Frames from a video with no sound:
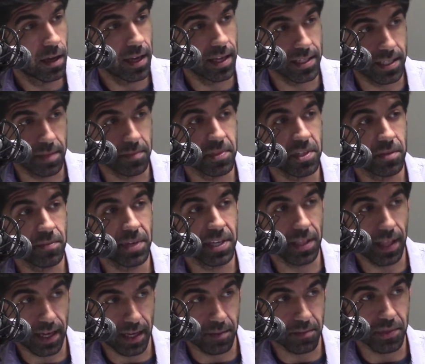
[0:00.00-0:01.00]
It seems to be
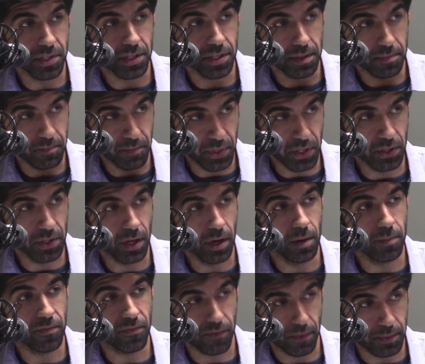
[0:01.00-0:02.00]
like completely built
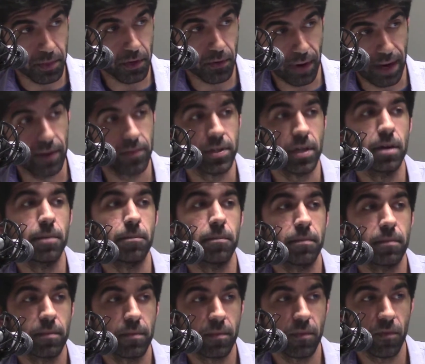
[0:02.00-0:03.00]
up from the ground up
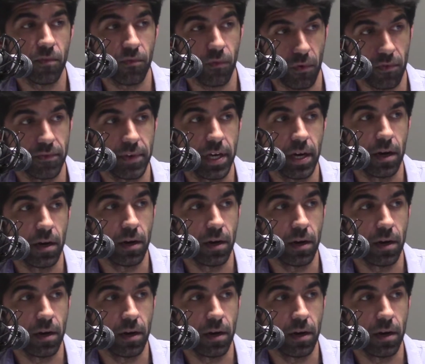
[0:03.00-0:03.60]
for VR.